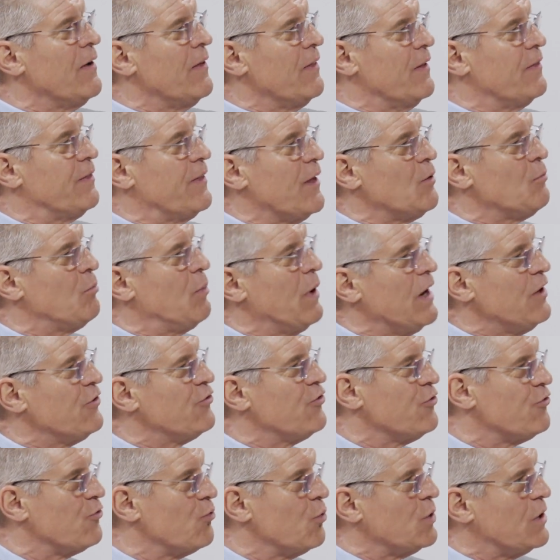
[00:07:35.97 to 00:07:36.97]
that then
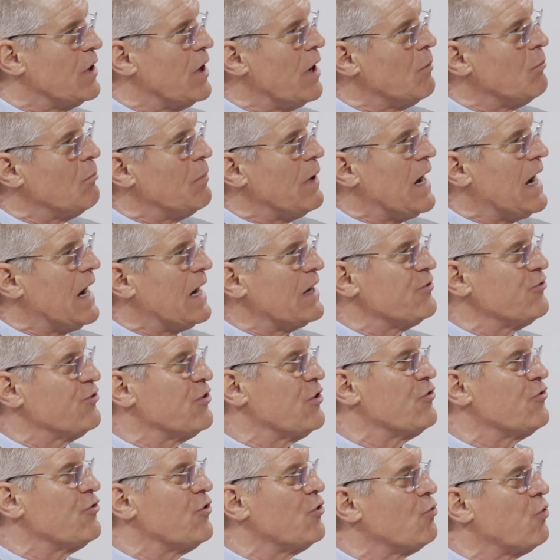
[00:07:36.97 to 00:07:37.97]
patients would come back
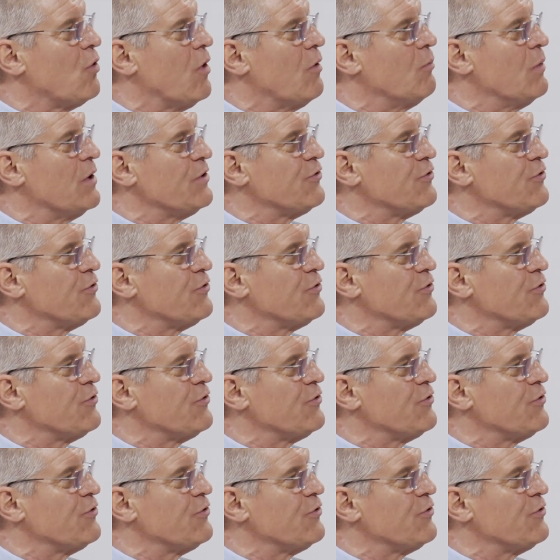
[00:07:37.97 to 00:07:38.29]
6 to 12